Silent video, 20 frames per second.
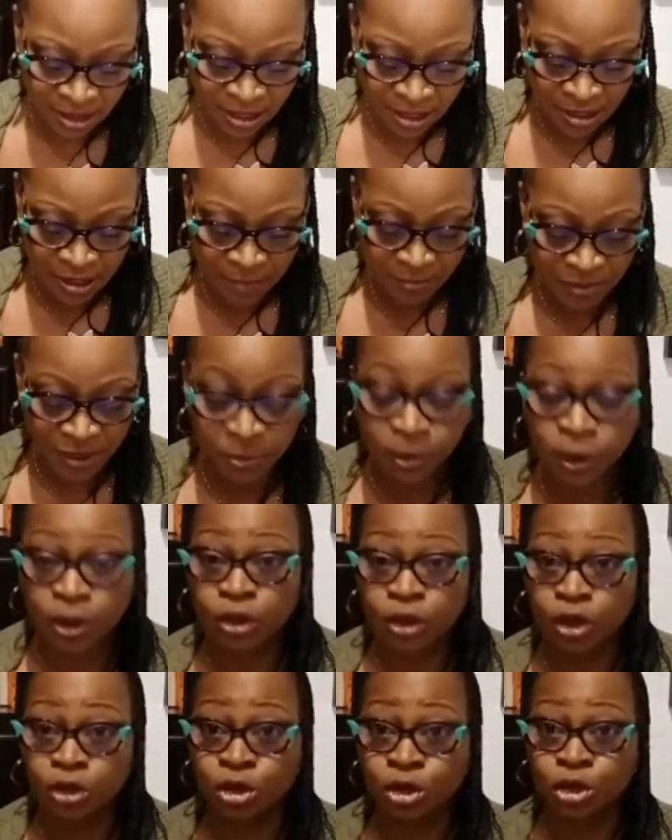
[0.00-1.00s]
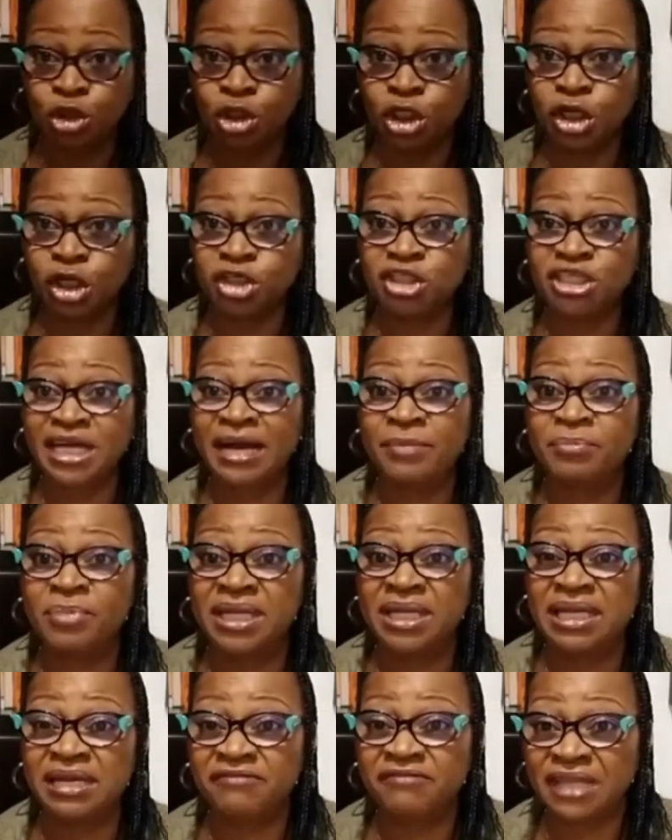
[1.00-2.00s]
people go to church and
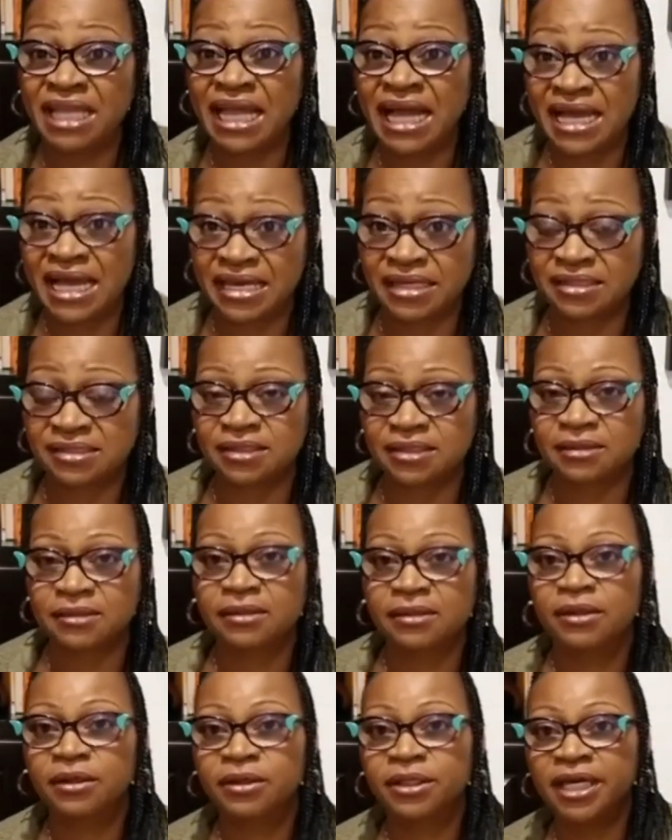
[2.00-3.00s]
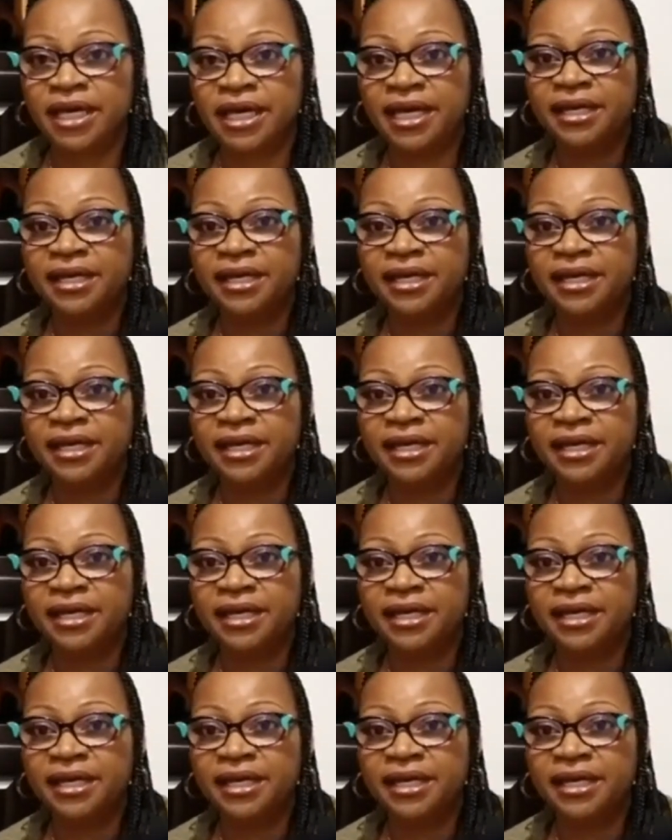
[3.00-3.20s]
believe lies. Okay?